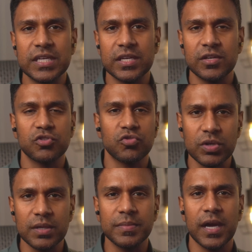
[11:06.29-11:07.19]
an
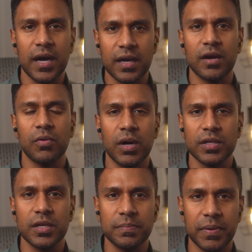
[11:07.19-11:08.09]
extremely
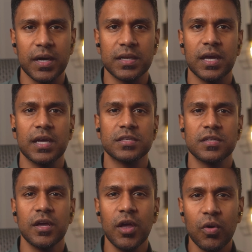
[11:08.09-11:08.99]
high-quality podcast.
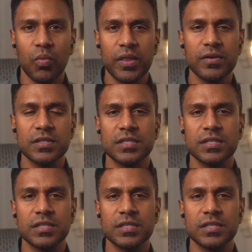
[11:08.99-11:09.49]
Whether it's